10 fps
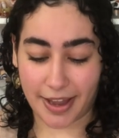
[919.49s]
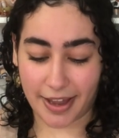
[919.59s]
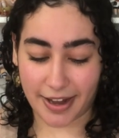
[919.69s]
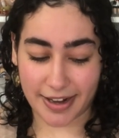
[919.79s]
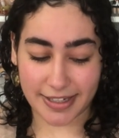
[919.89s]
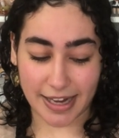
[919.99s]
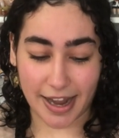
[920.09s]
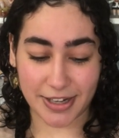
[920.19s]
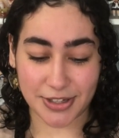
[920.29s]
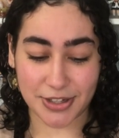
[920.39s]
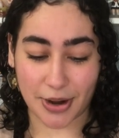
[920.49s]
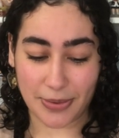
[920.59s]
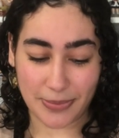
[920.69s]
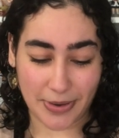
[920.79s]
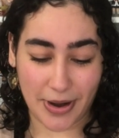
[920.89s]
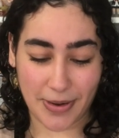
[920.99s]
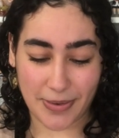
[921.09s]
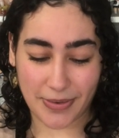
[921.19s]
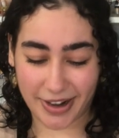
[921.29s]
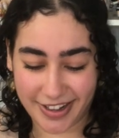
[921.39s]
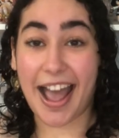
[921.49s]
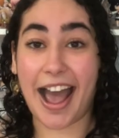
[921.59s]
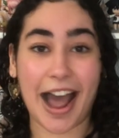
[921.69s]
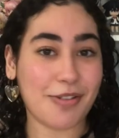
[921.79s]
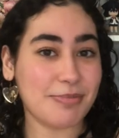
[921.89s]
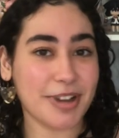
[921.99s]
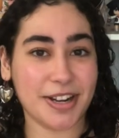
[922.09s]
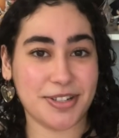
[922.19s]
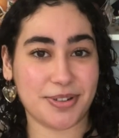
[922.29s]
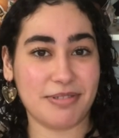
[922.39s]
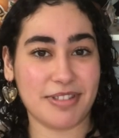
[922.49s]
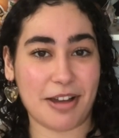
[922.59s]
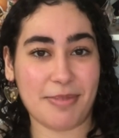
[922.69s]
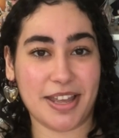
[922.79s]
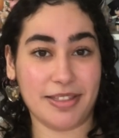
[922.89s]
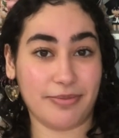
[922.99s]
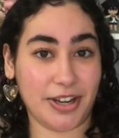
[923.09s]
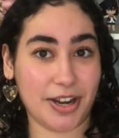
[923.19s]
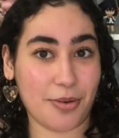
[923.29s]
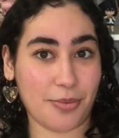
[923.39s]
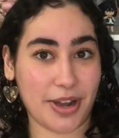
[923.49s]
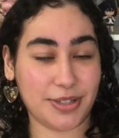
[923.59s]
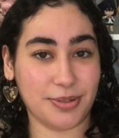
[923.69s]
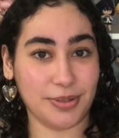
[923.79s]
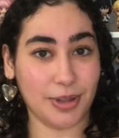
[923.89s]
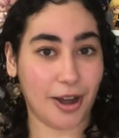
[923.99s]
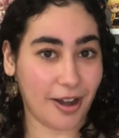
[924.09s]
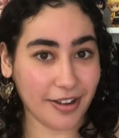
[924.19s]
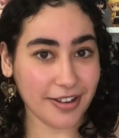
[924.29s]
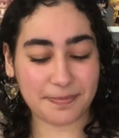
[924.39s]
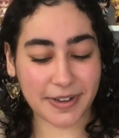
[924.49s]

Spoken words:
and I don't know how I'm gonna do it without making the video way too long.